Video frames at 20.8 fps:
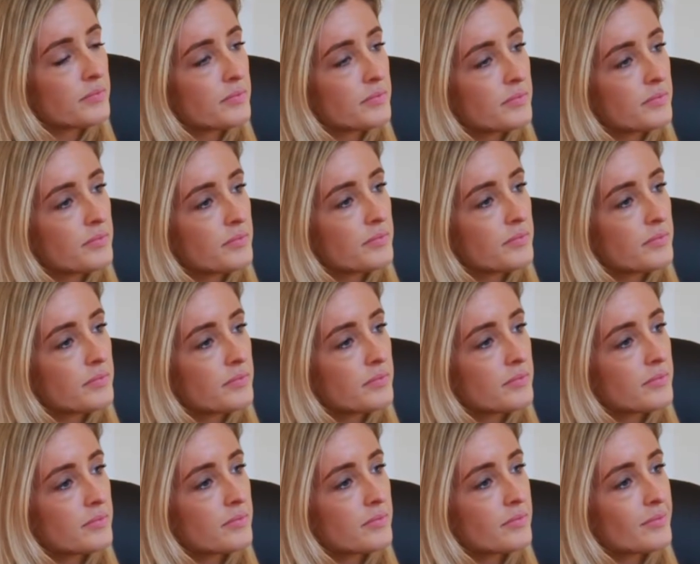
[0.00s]
and live, but it
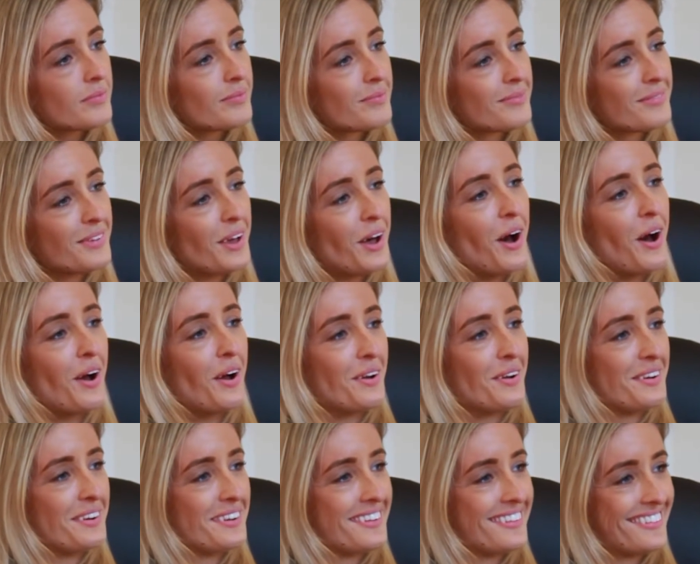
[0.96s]
doesn't always
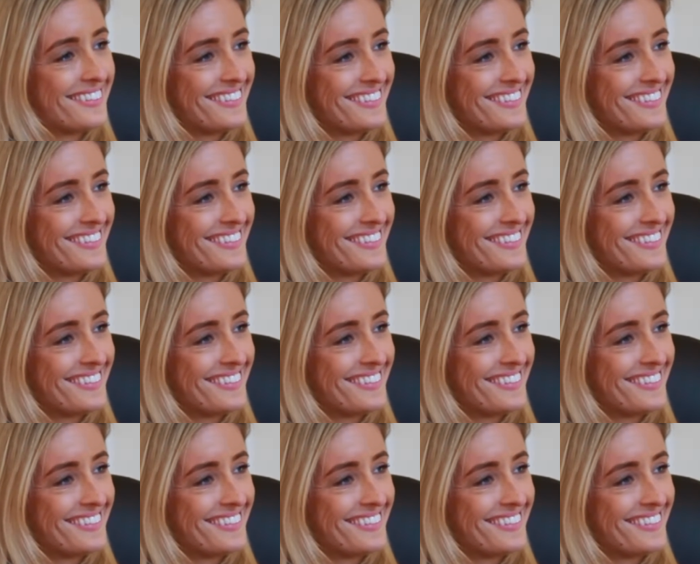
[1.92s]
happen.